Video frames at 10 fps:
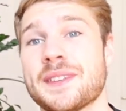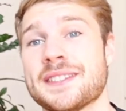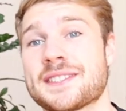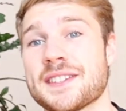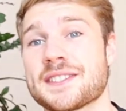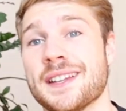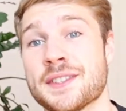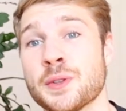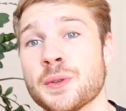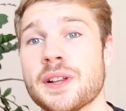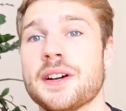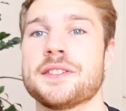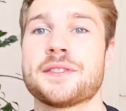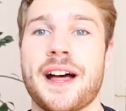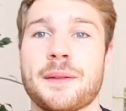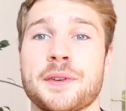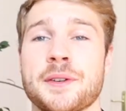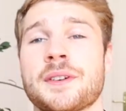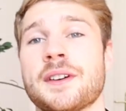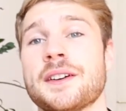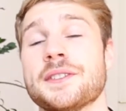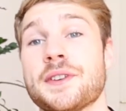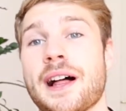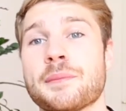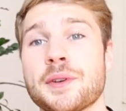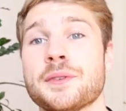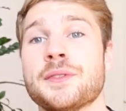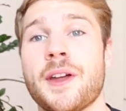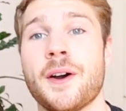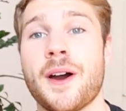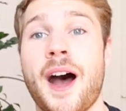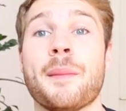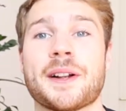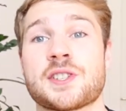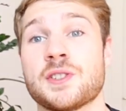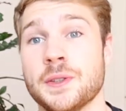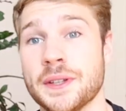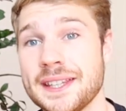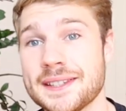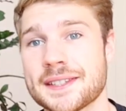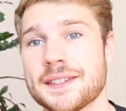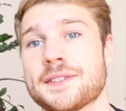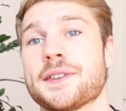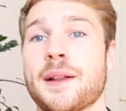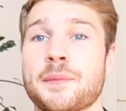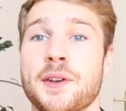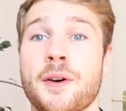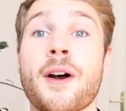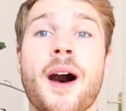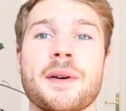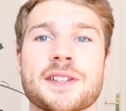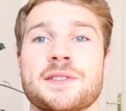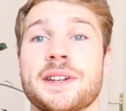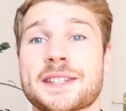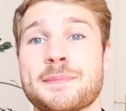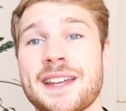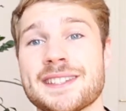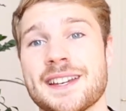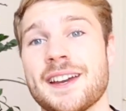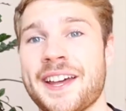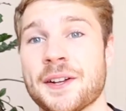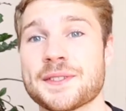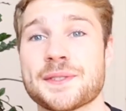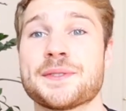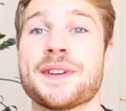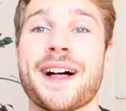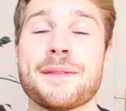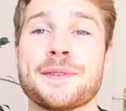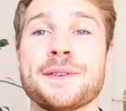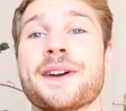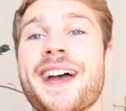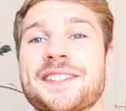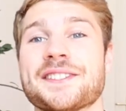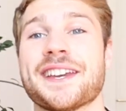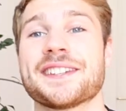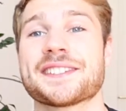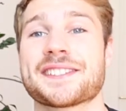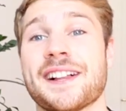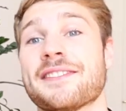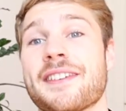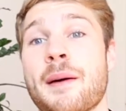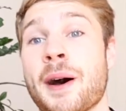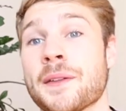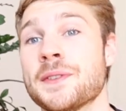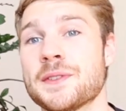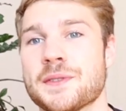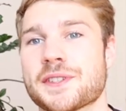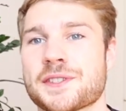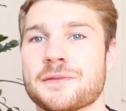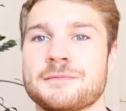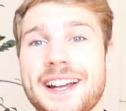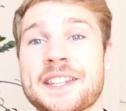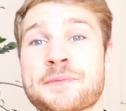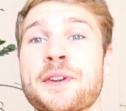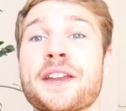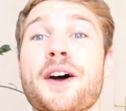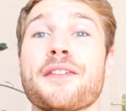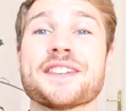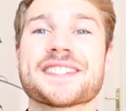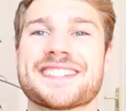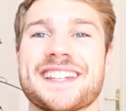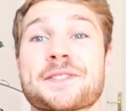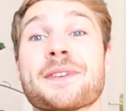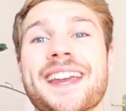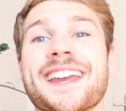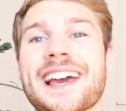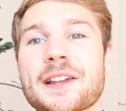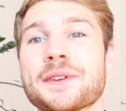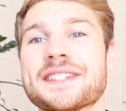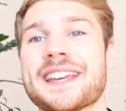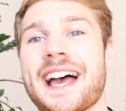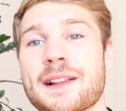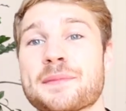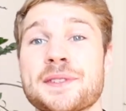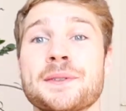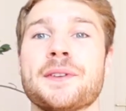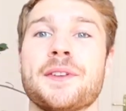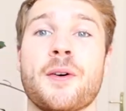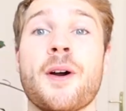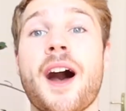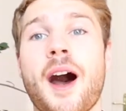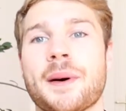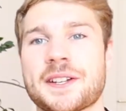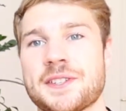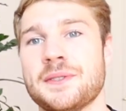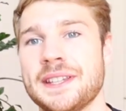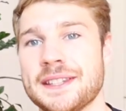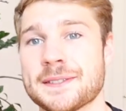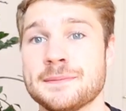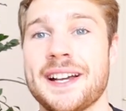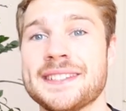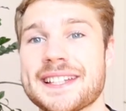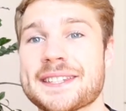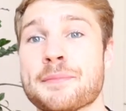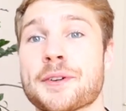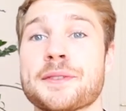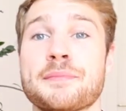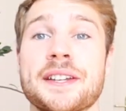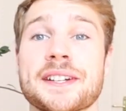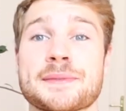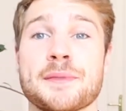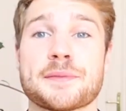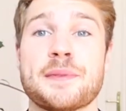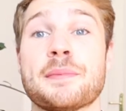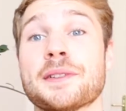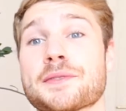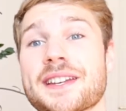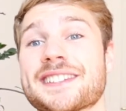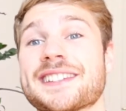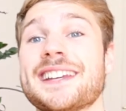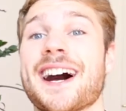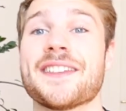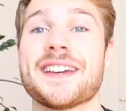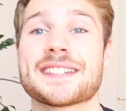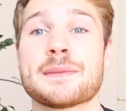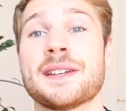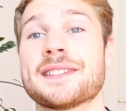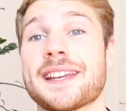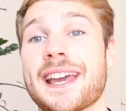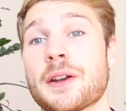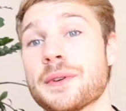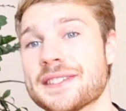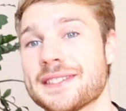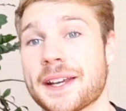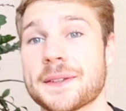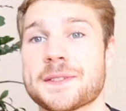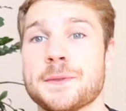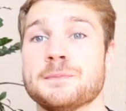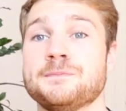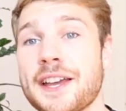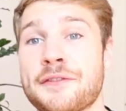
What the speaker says: It's just a tool to help you. To help you know how much you eat, to help you know how much you expend, and also to help you educate yourself about nutrition. It's pretty obvious that tracking calories helps you know how much you eat. And that's important because most people drastically underestimate the calories they consume.